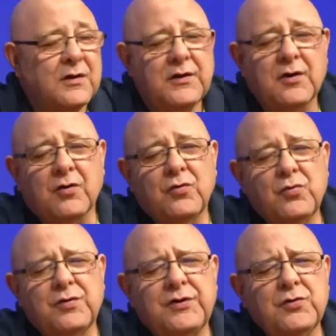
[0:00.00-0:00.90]
you know, who
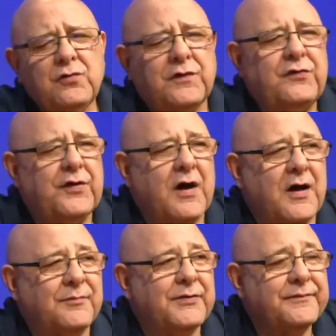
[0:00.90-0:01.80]
could use a
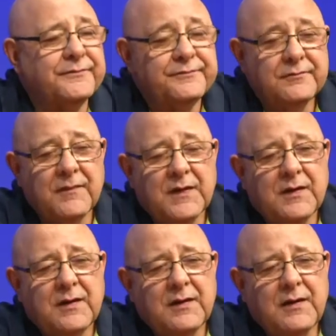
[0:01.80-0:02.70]
job
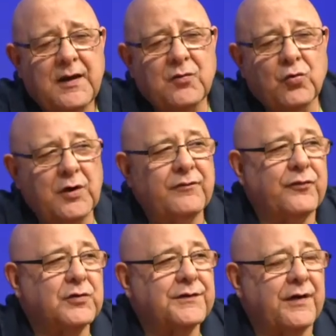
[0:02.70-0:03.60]
and work
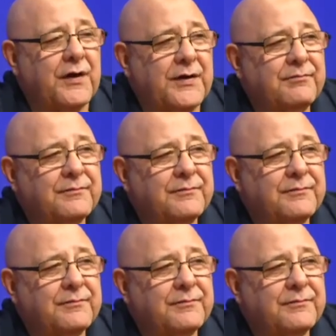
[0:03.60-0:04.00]
full time